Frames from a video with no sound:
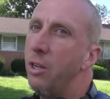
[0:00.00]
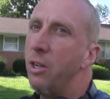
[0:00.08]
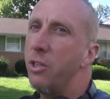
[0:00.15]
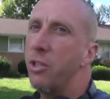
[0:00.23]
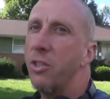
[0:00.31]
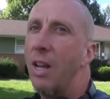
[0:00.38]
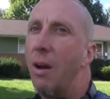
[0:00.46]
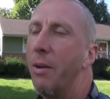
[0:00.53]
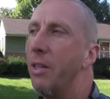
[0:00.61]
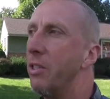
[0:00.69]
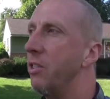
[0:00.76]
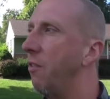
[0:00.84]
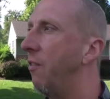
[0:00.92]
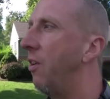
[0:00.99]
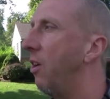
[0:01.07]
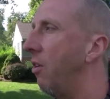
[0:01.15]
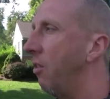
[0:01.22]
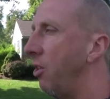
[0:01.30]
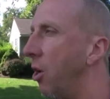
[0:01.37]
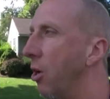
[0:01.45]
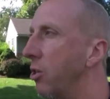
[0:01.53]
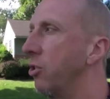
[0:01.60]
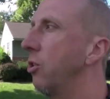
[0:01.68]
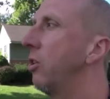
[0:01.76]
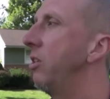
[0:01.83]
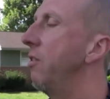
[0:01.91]
It's just how it is in the fall. The yards
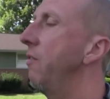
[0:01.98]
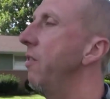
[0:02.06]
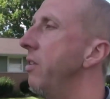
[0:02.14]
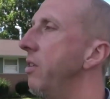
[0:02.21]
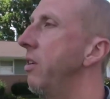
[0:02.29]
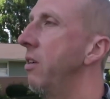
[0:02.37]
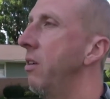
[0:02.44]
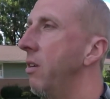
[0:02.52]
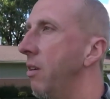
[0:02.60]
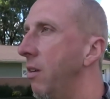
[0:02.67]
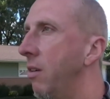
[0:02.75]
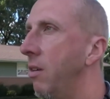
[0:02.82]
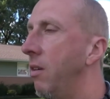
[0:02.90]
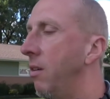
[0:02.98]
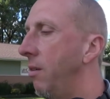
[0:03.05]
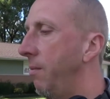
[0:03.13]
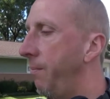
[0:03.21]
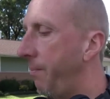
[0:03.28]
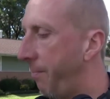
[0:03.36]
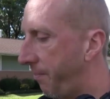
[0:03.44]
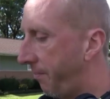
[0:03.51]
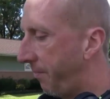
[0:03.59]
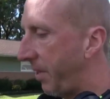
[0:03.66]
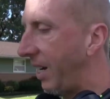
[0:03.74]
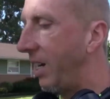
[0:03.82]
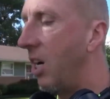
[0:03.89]
look different.
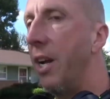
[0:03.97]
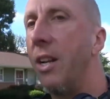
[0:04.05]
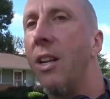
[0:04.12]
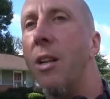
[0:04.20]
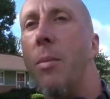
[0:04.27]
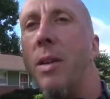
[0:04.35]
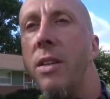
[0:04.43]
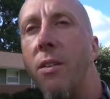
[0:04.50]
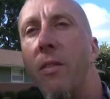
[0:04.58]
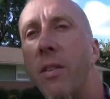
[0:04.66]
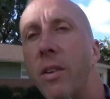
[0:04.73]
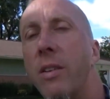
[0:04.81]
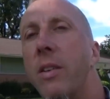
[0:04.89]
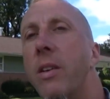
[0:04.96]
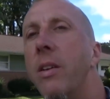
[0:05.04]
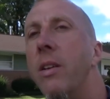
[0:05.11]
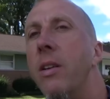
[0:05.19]
They cut a little bit different.